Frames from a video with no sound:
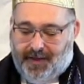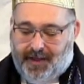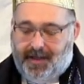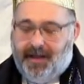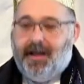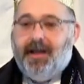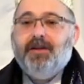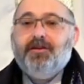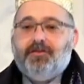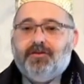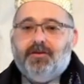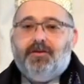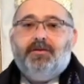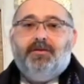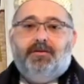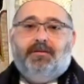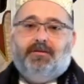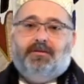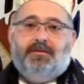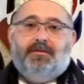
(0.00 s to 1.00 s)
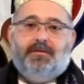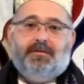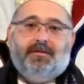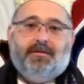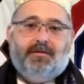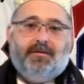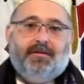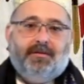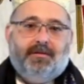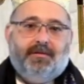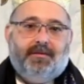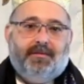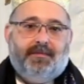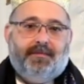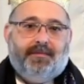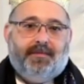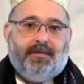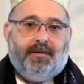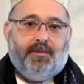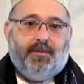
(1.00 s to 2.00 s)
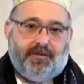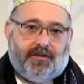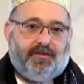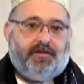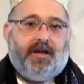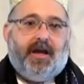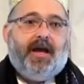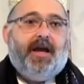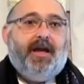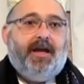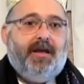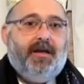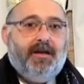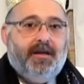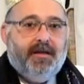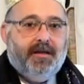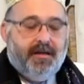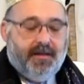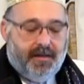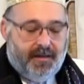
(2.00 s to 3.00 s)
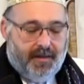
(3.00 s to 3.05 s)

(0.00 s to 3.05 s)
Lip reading: And the angel would say,